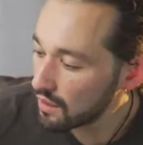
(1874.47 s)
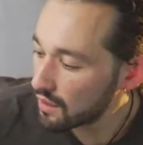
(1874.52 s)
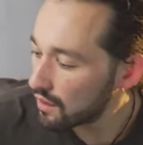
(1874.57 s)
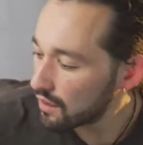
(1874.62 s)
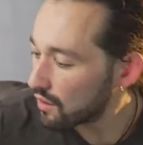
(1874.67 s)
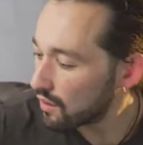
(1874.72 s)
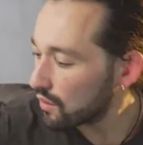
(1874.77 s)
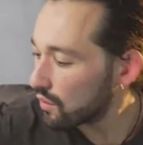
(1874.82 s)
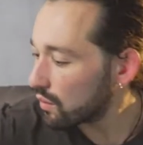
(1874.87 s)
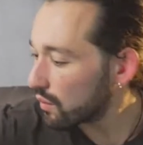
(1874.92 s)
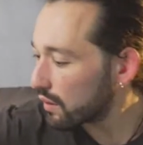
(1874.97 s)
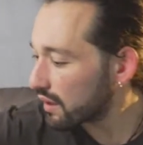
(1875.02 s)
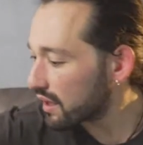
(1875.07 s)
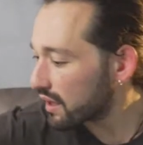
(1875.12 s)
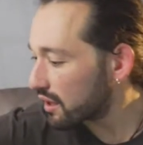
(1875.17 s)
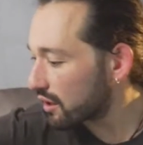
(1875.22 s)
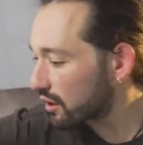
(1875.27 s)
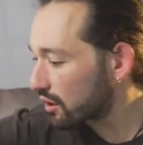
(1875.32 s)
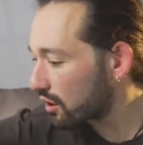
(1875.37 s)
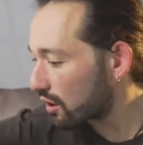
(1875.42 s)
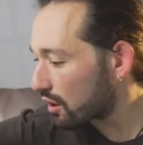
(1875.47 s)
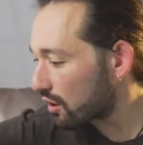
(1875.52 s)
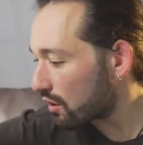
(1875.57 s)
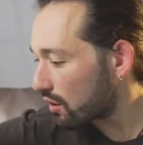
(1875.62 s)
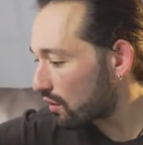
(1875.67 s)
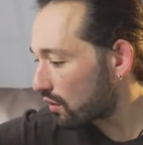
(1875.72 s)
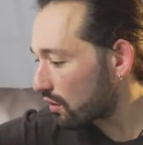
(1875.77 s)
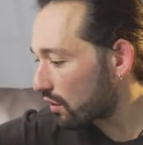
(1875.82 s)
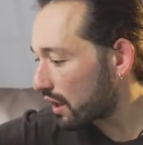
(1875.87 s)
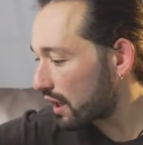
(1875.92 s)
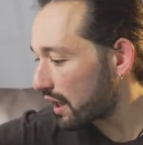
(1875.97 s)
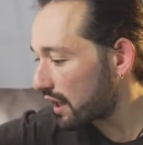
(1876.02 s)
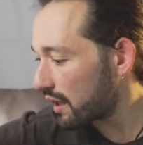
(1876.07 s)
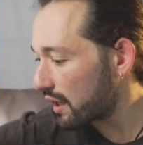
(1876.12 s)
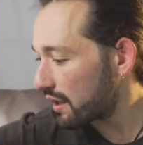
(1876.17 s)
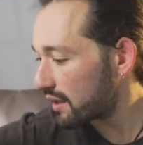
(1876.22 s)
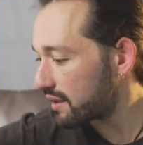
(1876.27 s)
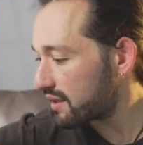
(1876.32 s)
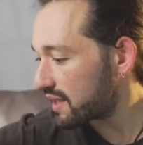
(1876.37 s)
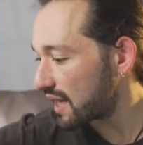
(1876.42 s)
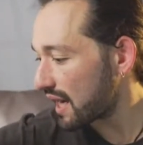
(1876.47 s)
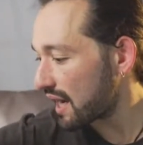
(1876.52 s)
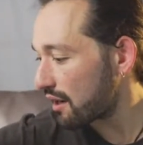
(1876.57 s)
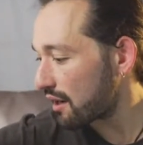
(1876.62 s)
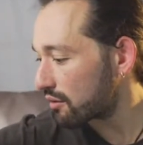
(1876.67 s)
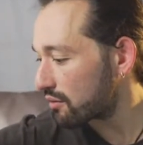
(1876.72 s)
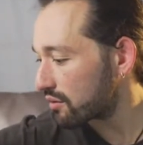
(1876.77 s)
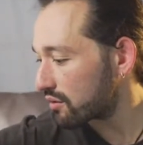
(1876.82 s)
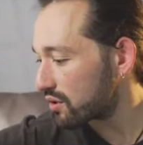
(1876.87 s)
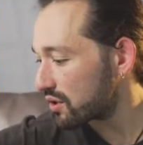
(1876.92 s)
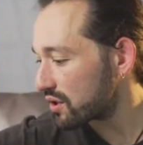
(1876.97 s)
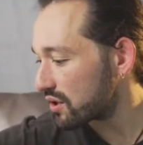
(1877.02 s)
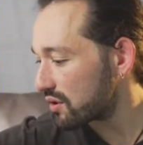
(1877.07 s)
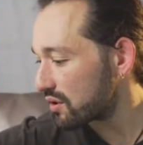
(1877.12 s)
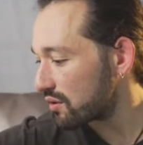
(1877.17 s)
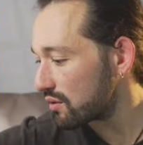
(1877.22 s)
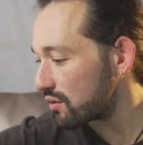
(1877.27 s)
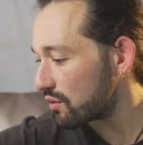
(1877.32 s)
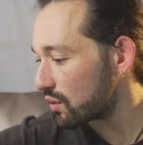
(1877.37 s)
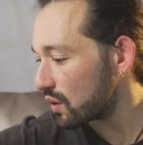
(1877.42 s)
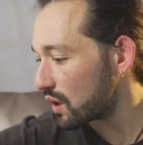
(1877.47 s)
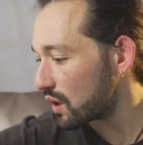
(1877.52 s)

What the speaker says: We're going to go down to